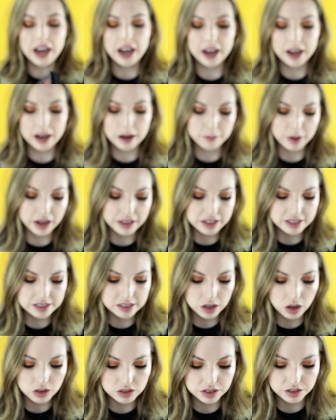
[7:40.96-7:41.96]
and there's
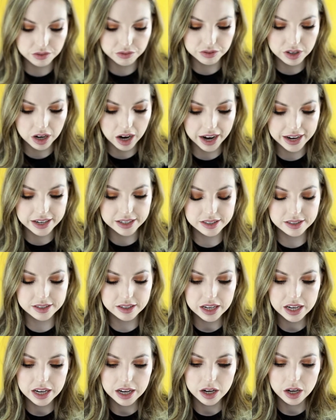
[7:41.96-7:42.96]
lots of nice
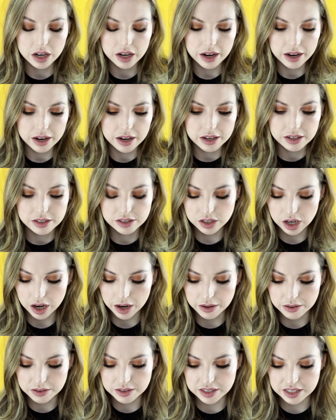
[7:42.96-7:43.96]

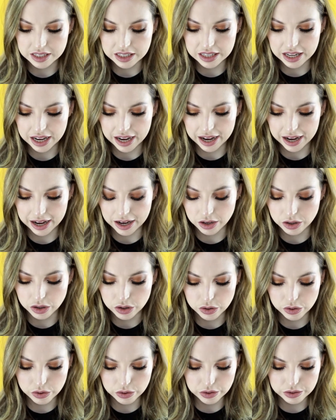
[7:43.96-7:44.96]
tones in there,
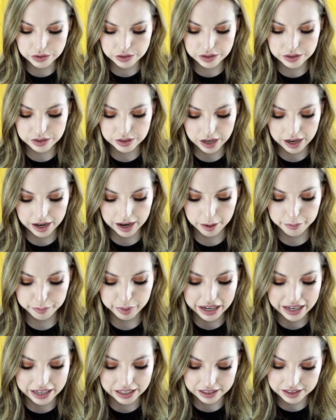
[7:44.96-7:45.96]
nudes,
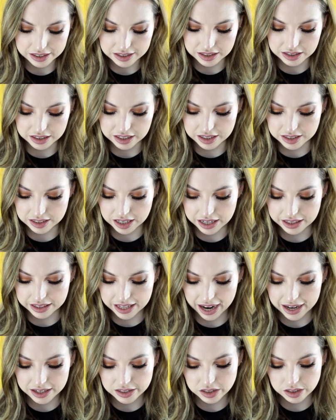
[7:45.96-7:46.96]
pinks and things like
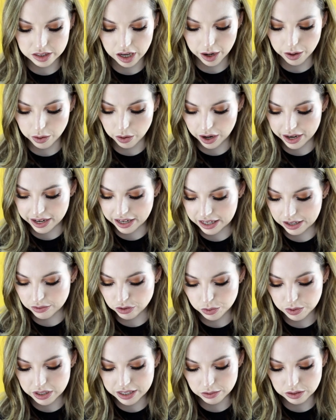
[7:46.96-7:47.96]
that. So it gives
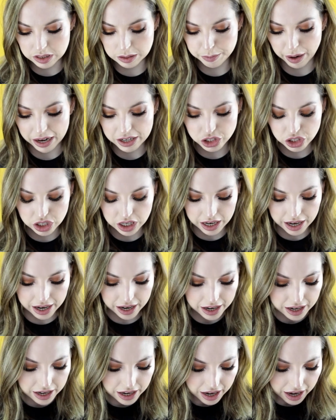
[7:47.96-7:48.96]
you a little
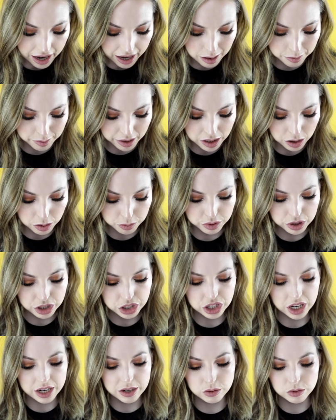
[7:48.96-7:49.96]
spatula and a makeup
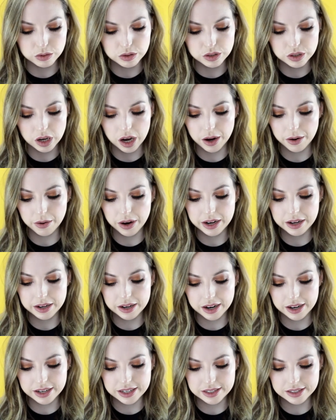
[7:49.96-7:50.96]
brush, and also a
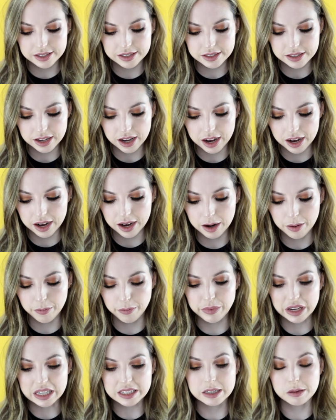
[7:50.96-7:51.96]
nice
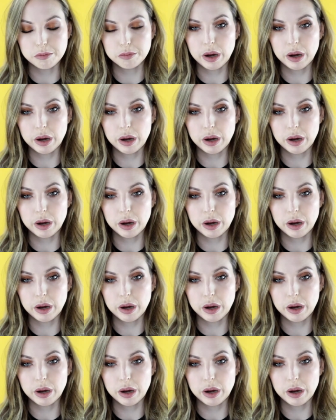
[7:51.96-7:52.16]
mixing